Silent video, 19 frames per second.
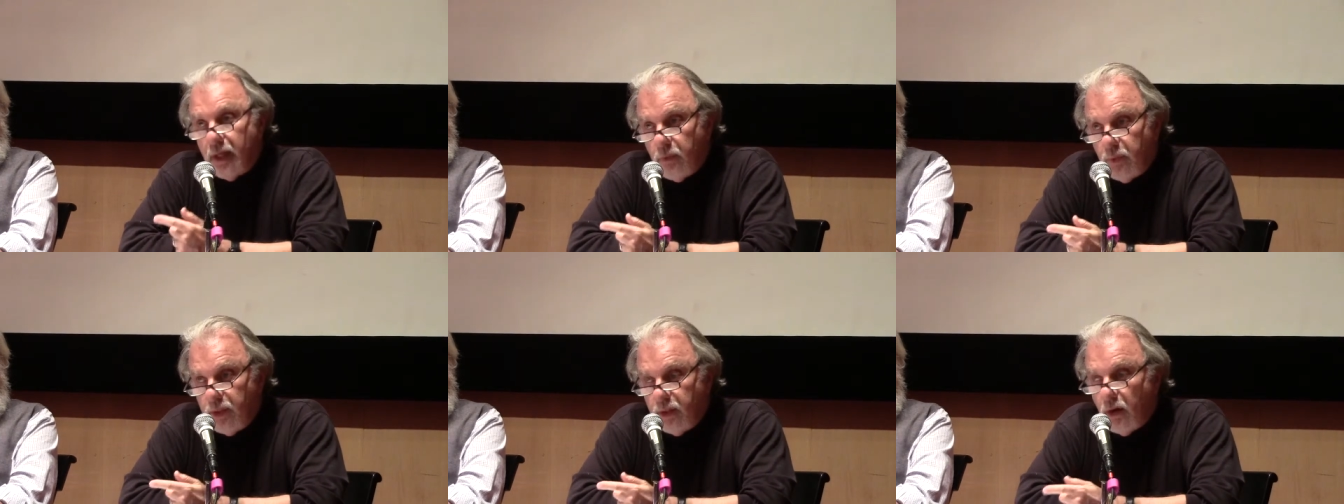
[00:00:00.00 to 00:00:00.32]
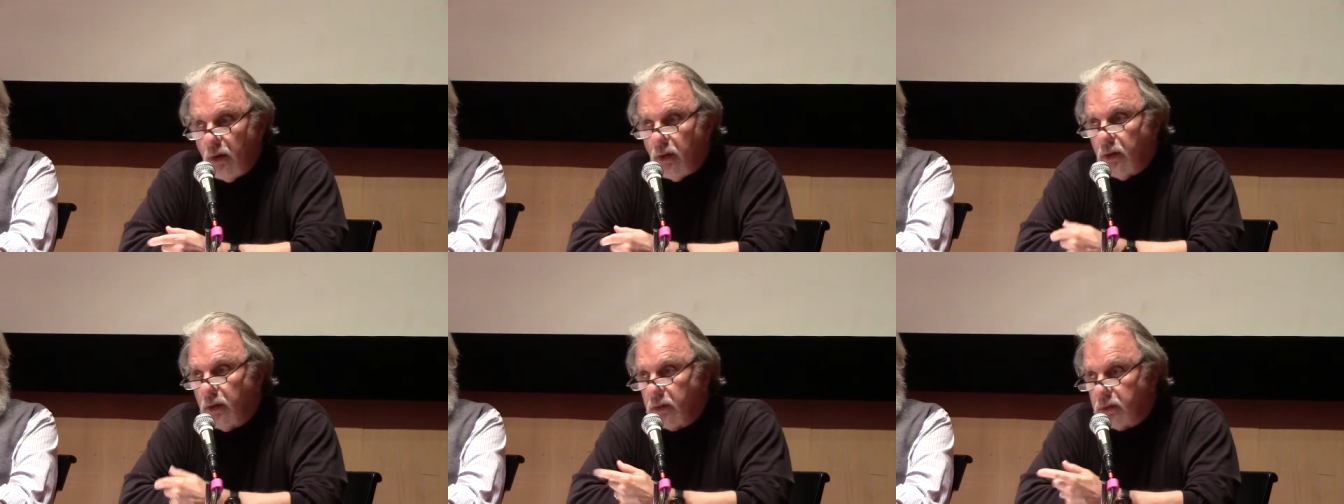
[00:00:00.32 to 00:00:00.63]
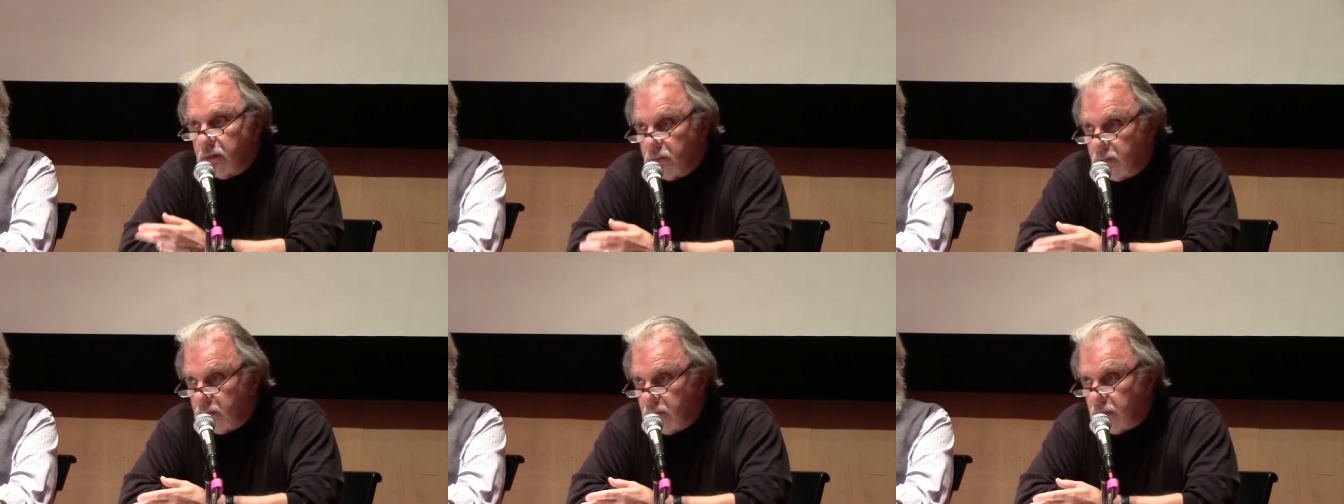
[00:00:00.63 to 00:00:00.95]
we
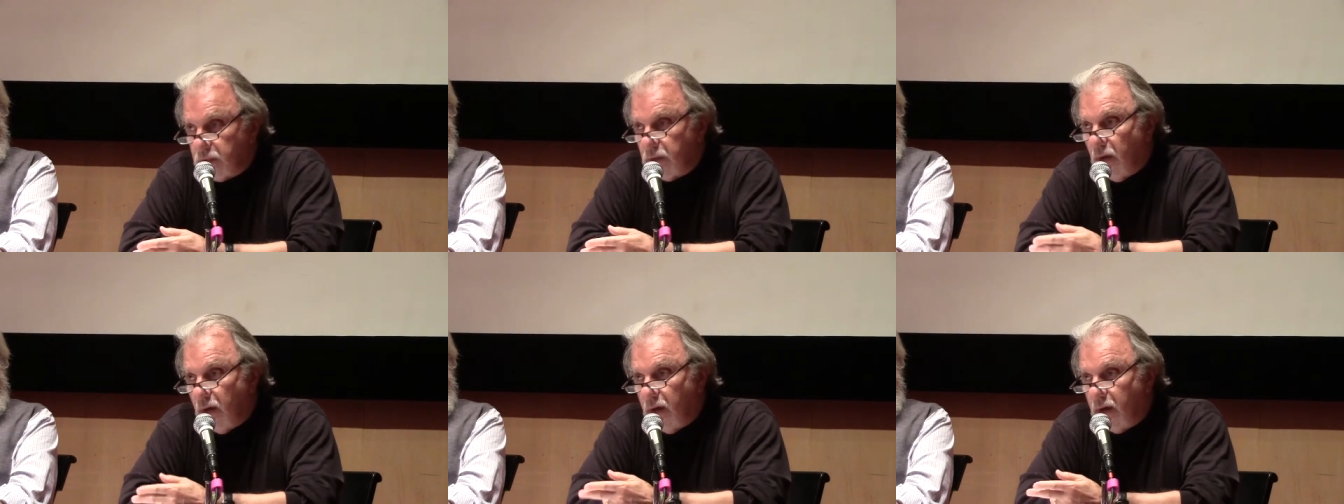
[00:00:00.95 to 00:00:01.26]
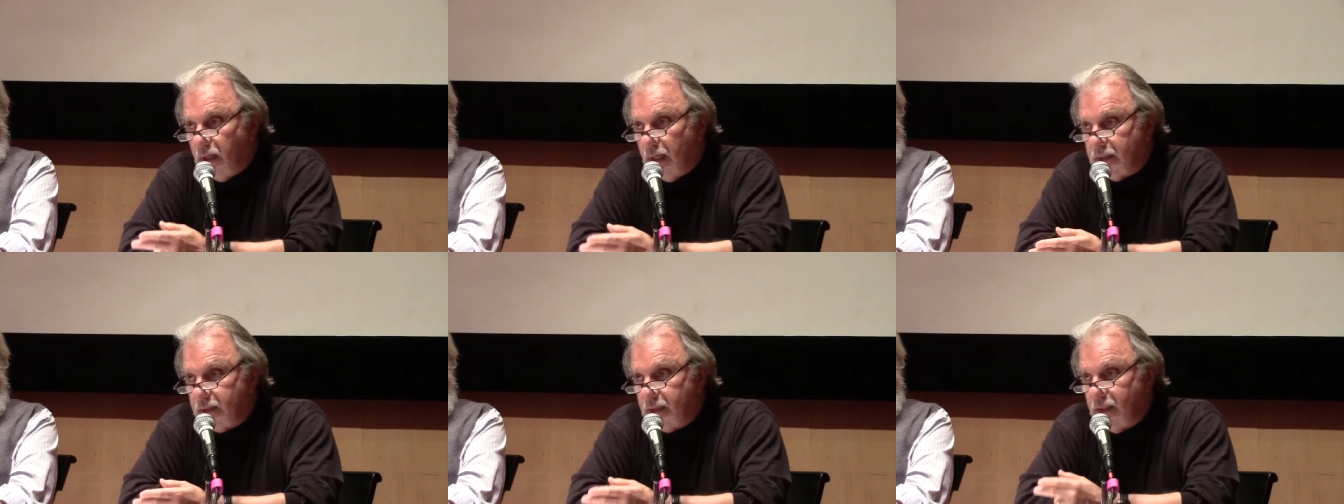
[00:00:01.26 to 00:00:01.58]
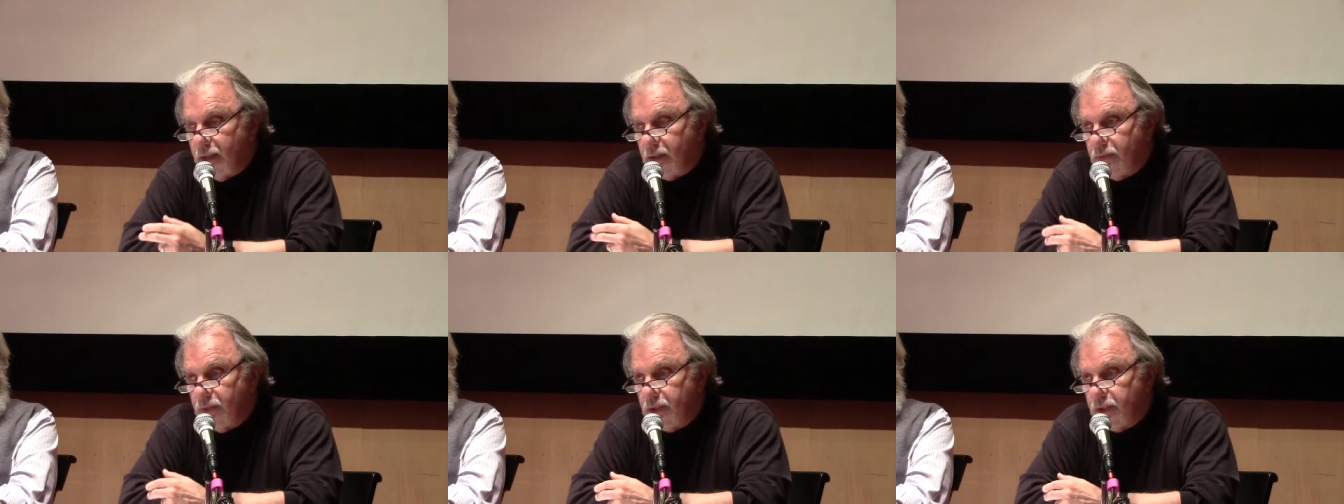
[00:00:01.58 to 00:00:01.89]
all saw on
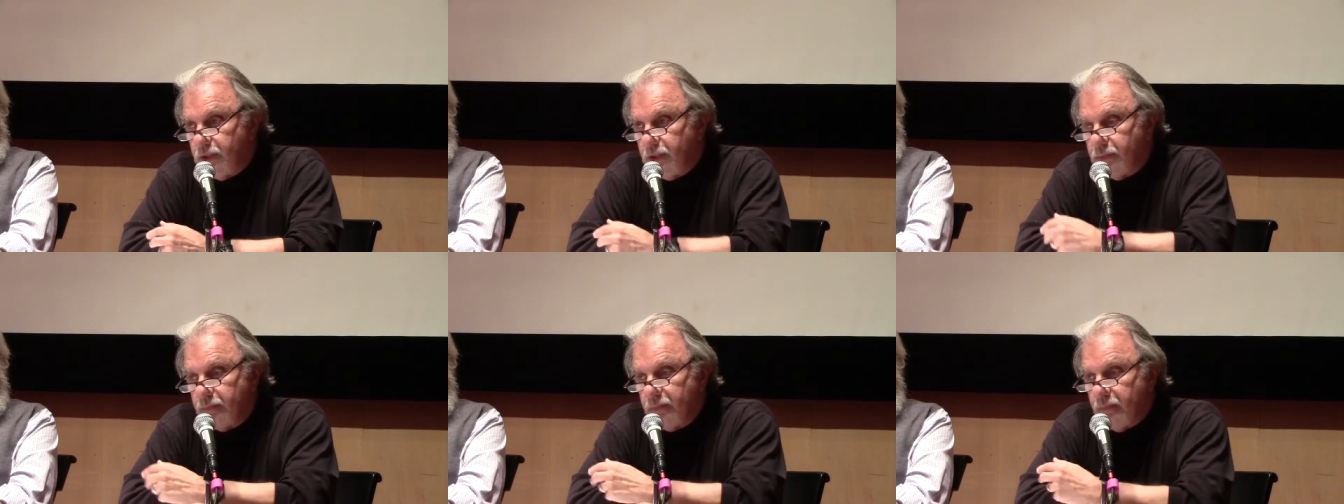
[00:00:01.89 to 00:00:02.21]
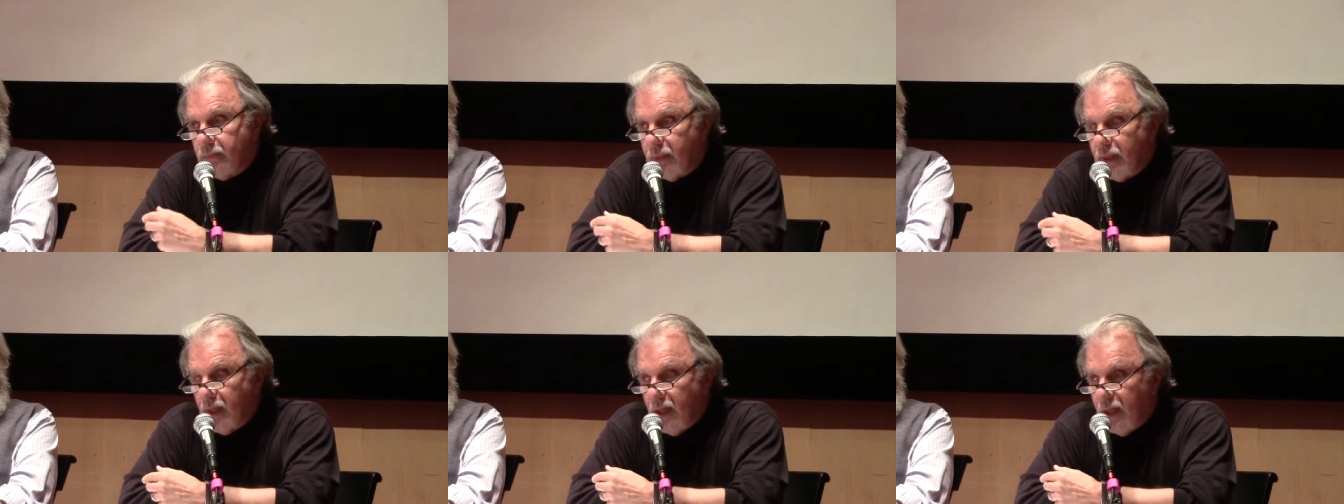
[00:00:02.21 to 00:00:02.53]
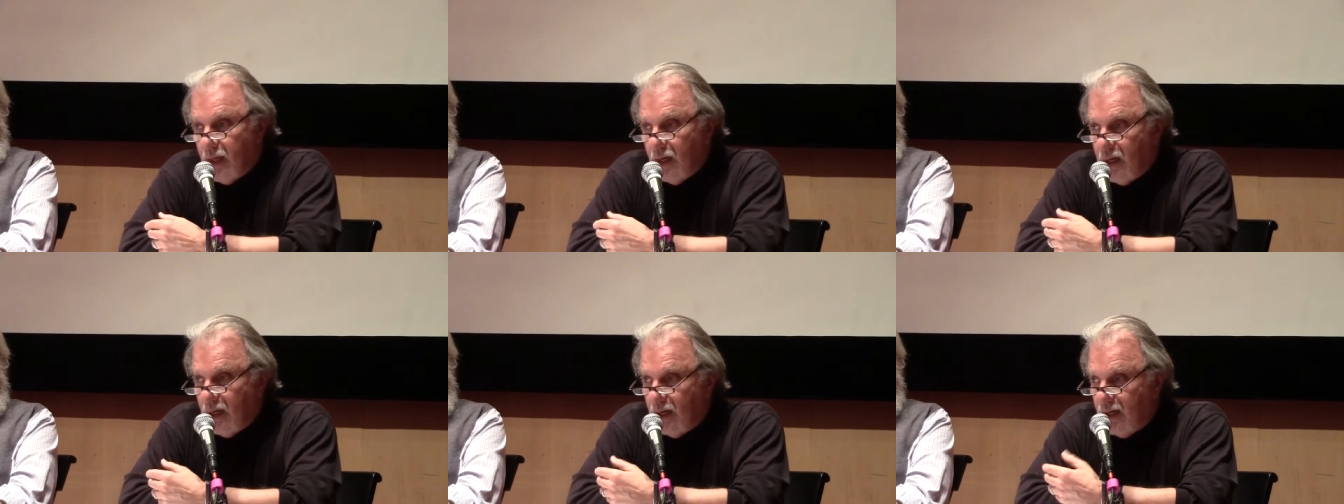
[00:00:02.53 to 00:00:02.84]
television
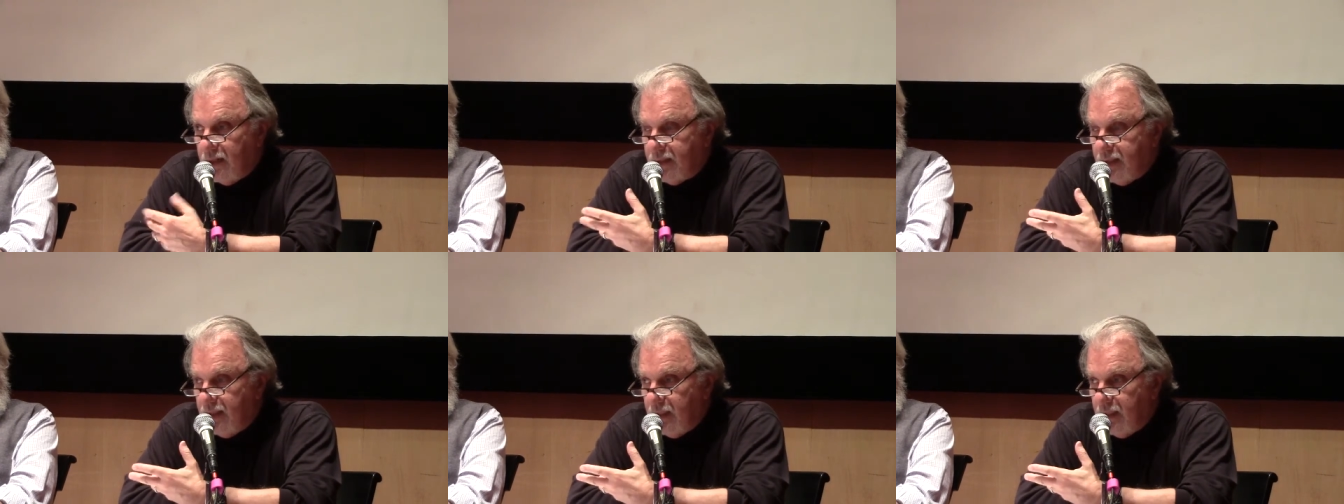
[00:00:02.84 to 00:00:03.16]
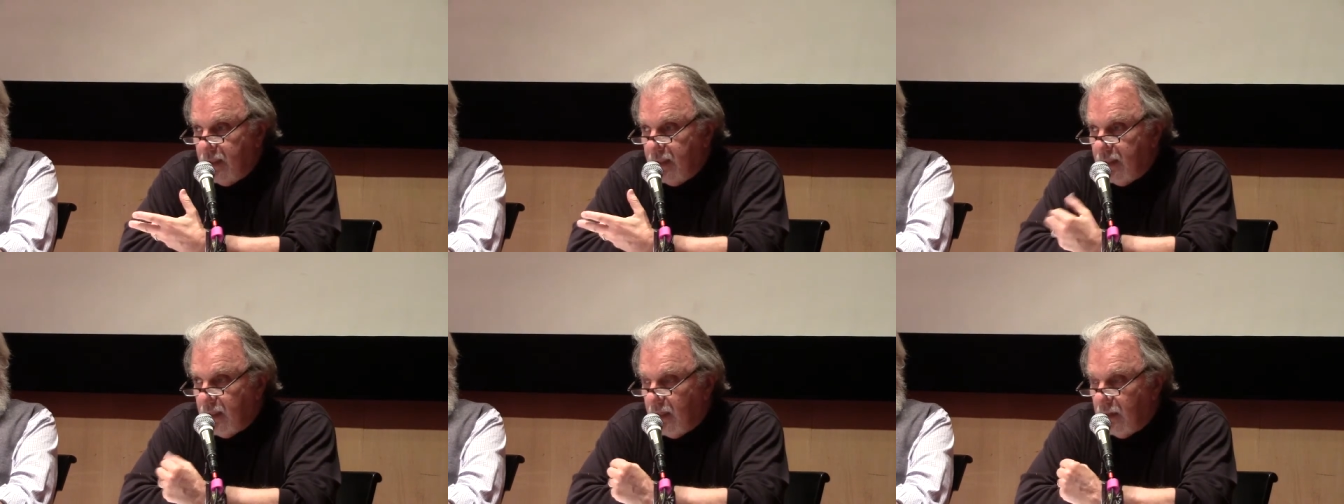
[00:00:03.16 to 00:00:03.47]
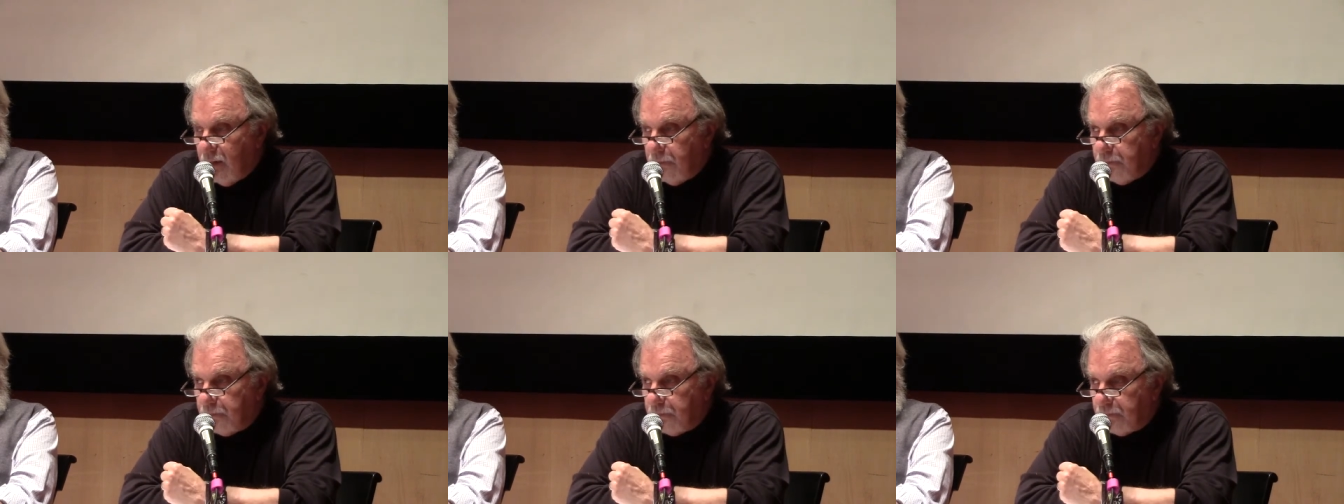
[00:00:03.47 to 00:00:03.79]
uh, the
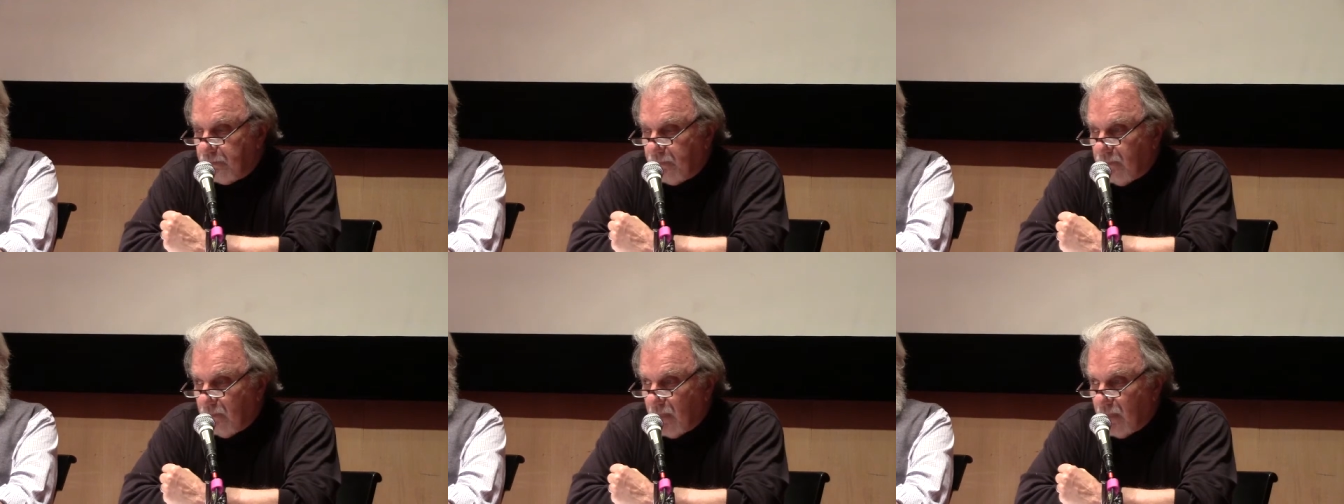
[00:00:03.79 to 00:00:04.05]
um,